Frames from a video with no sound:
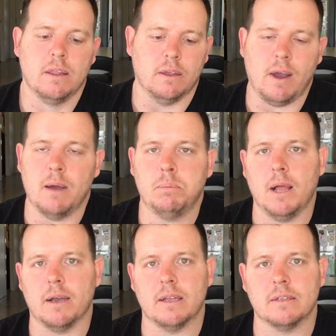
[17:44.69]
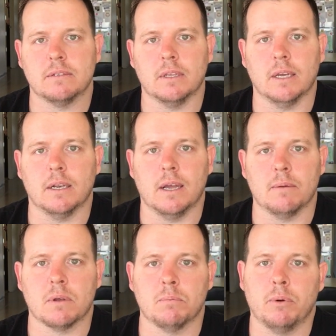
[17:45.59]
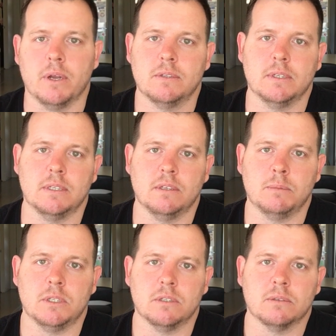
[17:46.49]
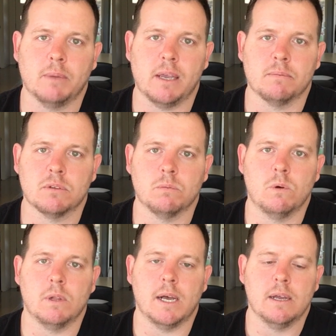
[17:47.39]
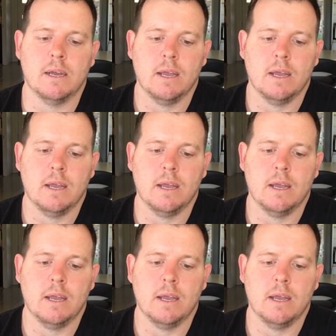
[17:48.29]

There are plugins that compress these images and make them smaller.